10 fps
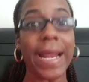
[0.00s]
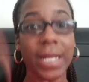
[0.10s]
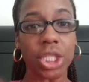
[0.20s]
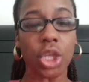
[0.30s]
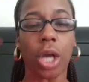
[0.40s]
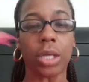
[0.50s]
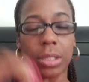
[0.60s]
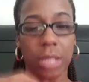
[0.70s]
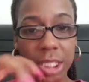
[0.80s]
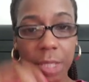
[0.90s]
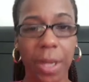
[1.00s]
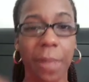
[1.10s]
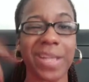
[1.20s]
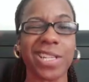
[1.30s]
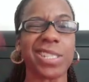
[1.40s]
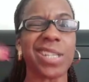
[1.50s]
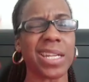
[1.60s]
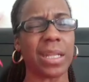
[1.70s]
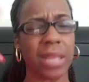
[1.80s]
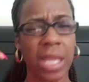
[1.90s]
I didn't talk this about it, but I just
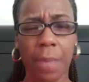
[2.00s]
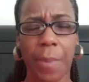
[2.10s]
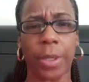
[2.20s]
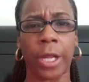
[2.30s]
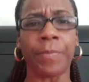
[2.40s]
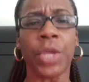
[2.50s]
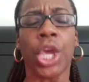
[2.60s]
started to think about it,